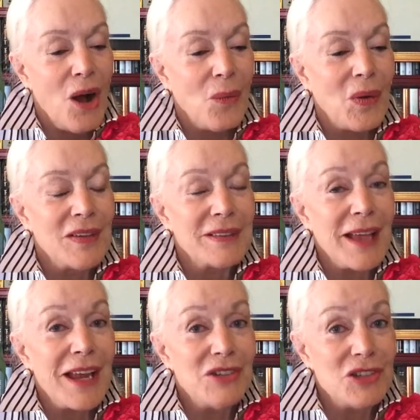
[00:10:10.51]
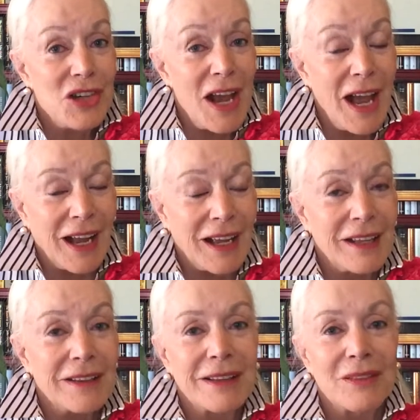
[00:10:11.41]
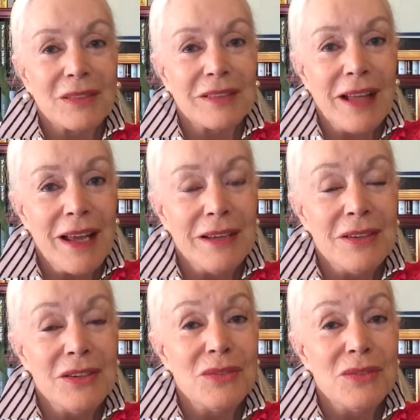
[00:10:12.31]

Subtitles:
was a check that was handed